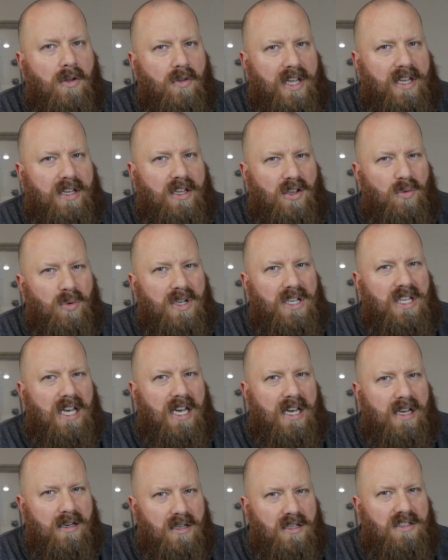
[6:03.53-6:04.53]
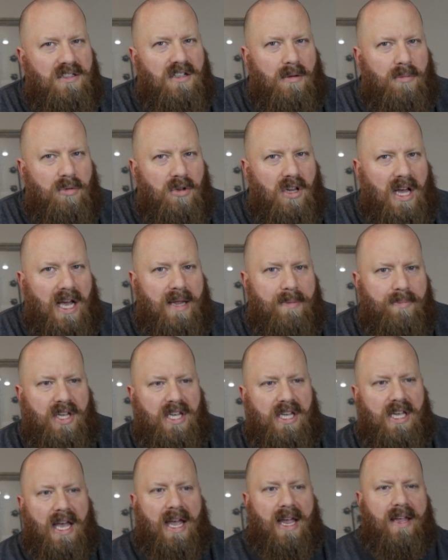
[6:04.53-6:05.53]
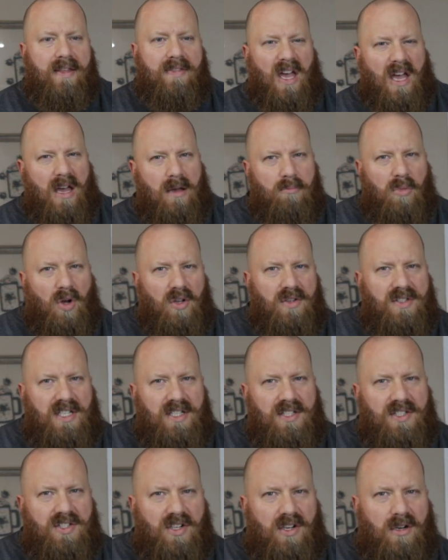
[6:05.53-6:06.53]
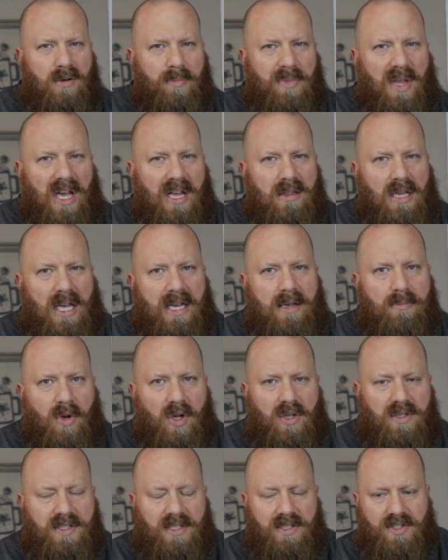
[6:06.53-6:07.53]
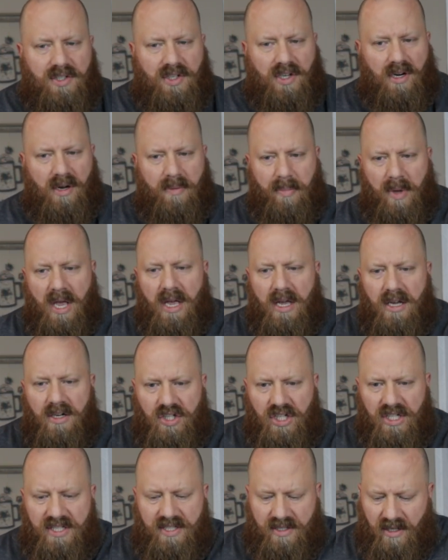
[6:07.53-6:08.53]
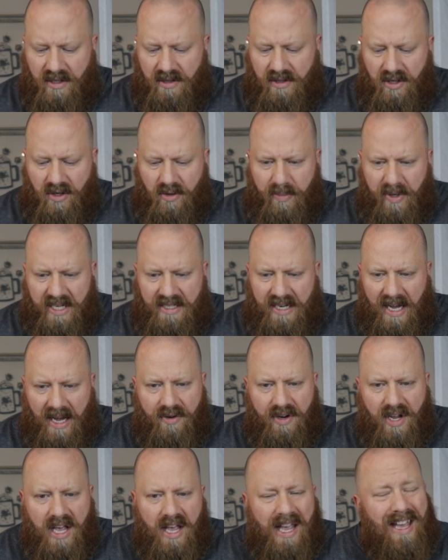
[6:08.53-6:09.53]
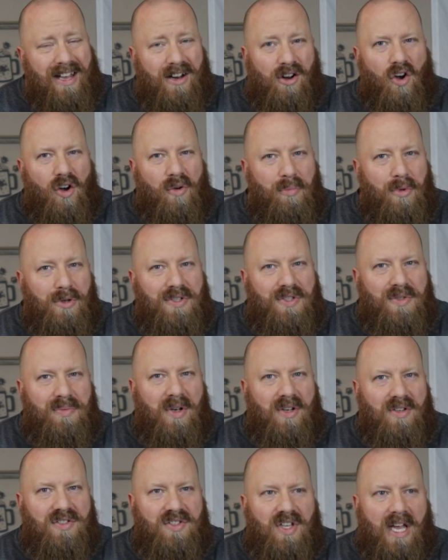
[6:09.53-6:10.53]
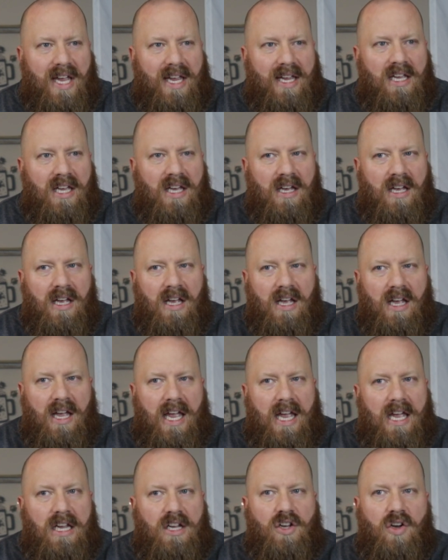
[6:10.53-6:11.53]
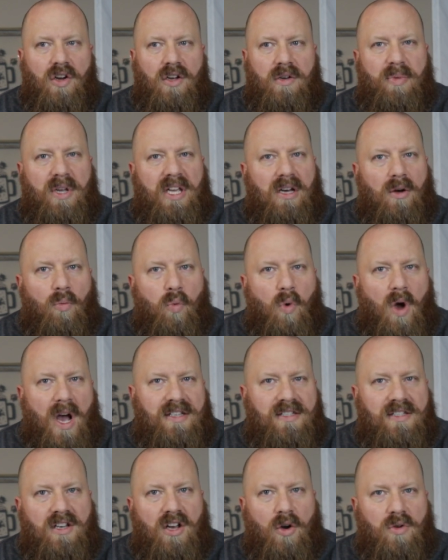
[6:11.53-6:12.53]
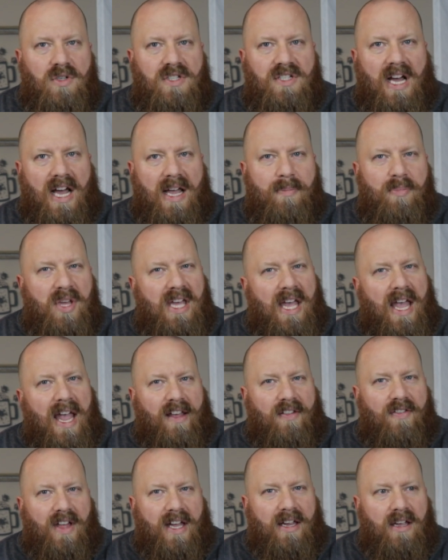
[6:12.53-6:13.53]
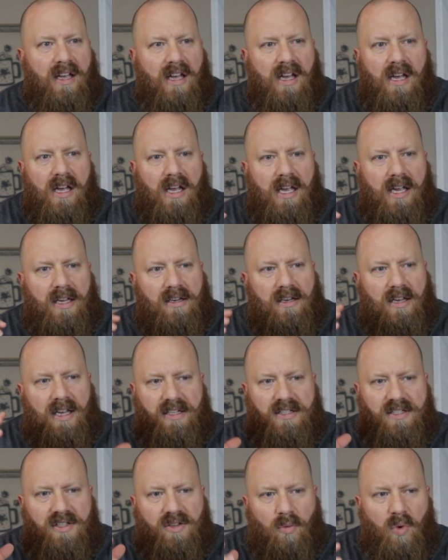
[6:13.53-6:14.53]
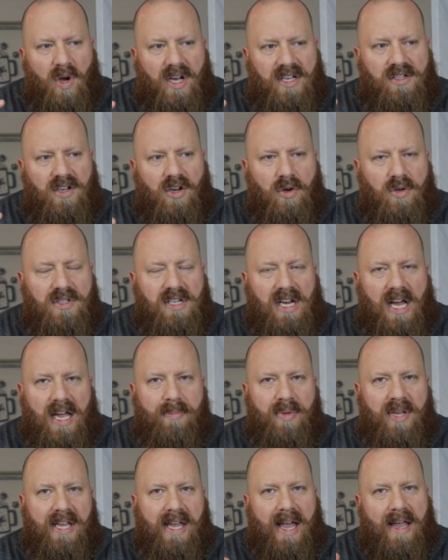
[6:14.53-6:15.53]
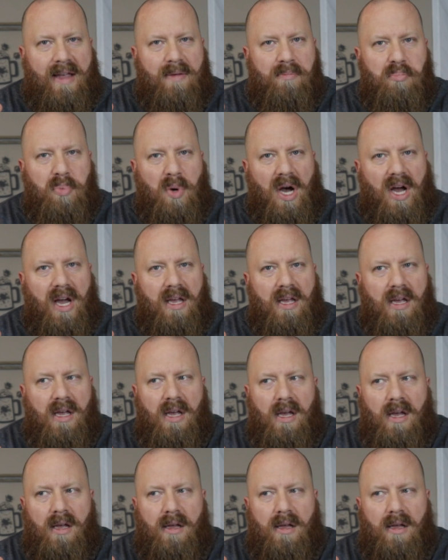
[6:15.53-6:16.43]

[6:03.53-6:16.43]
like you would get in a double IPA that malty syrup that light malty syrup just a little bit down it almost smells like it could be a west coast IPA like it, it's the west coast IPA but